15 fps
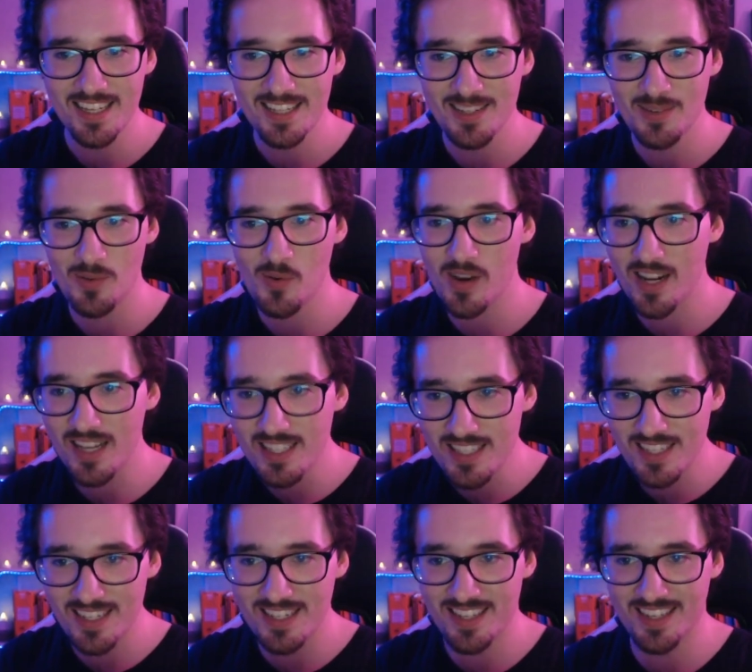What is
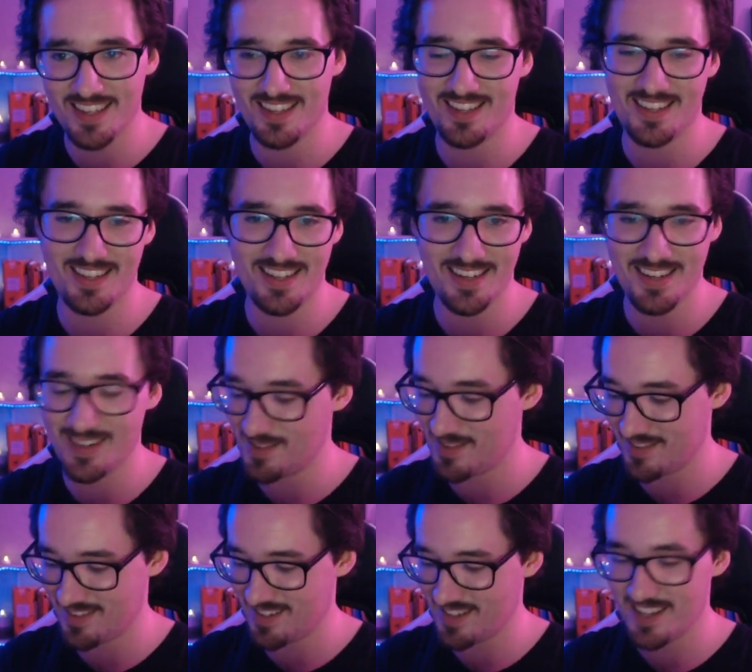it?
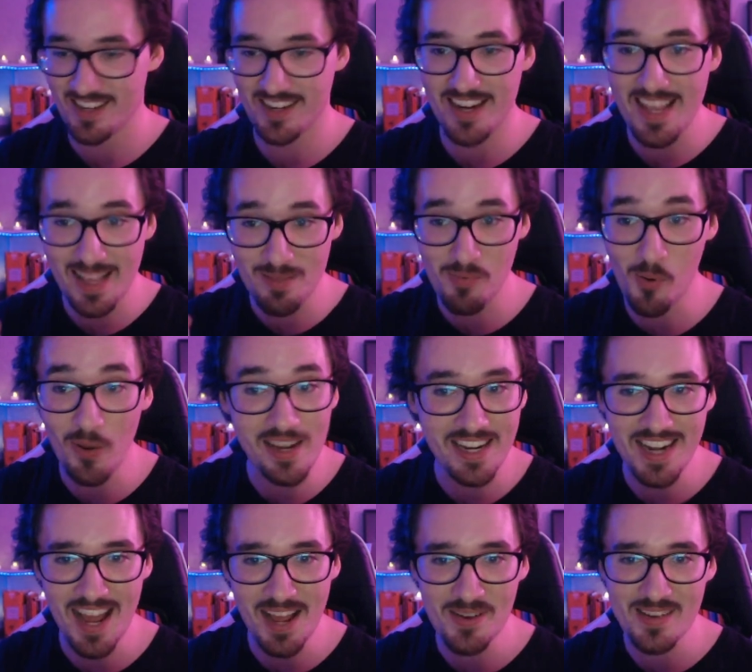Needlepoint
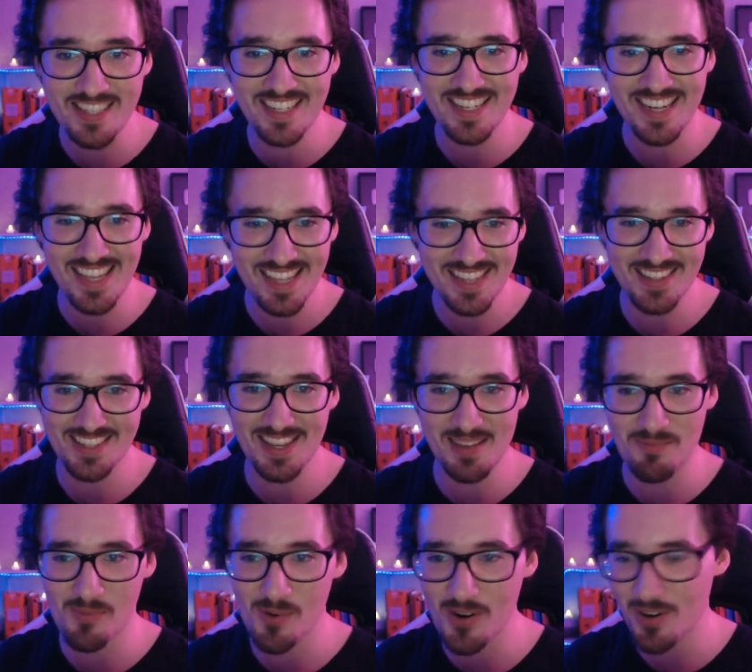now? Is it Is it
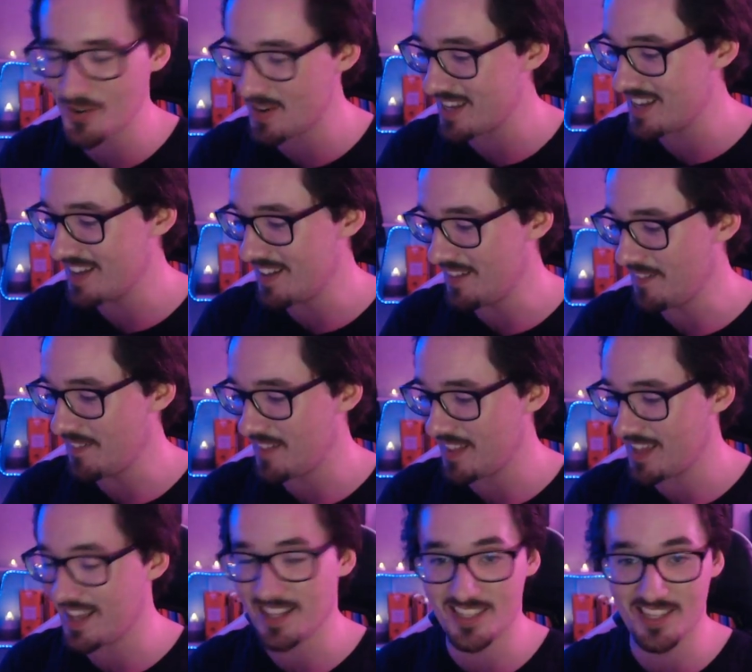embroidery?
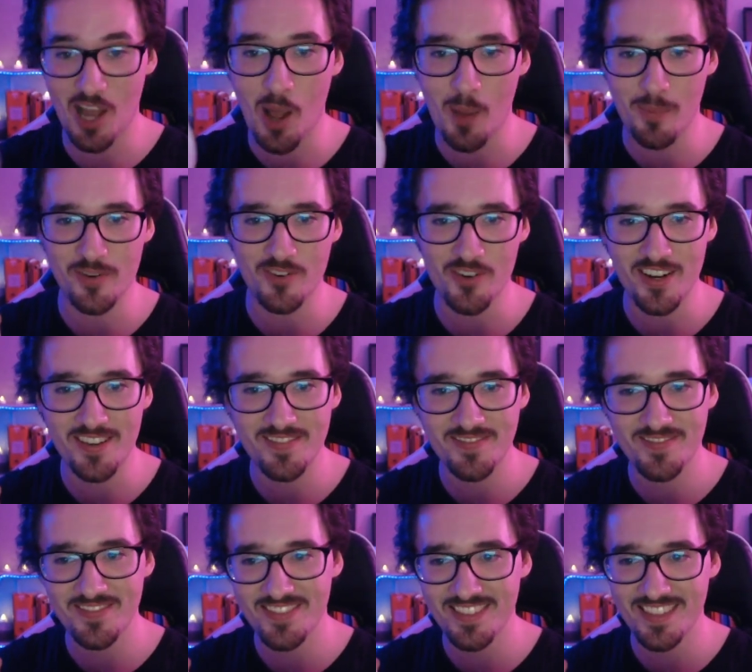It's carpentry.
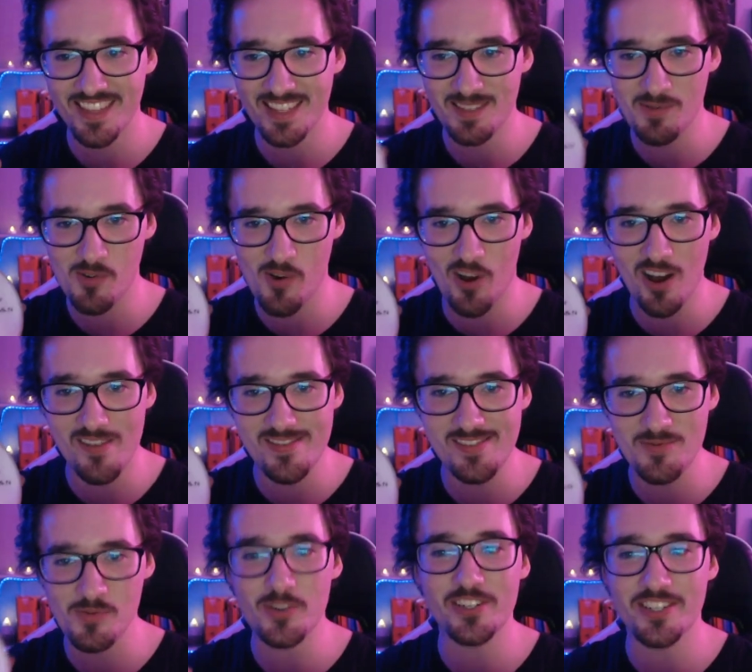It's carved of
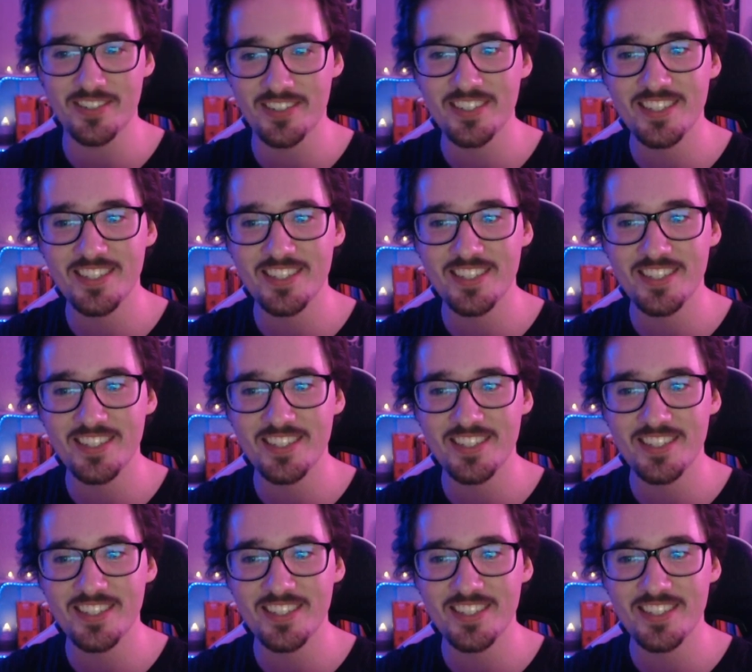wood.